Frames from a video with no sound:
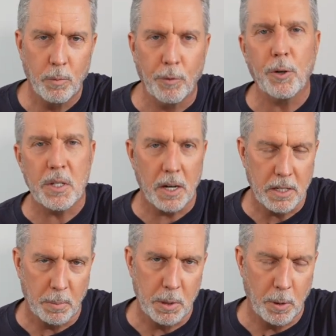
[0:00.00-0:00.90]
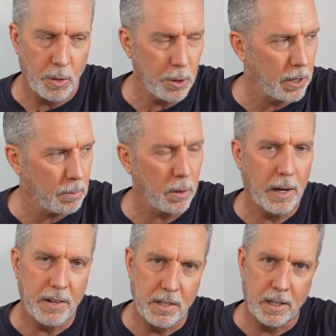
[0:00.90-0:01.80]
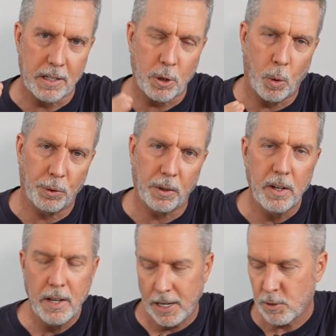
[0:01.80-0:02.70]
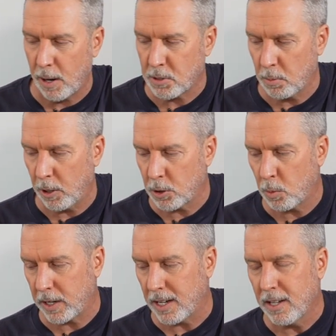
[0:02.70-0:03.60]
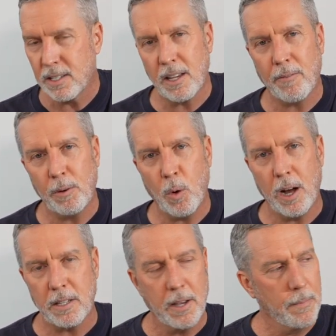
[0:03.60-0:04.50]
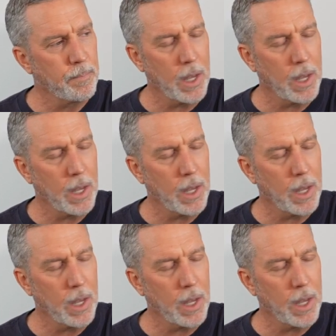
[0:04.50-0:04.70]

When it first starts up, it's about thirty, but as it gets colder, it drops to about twenty-seven watts.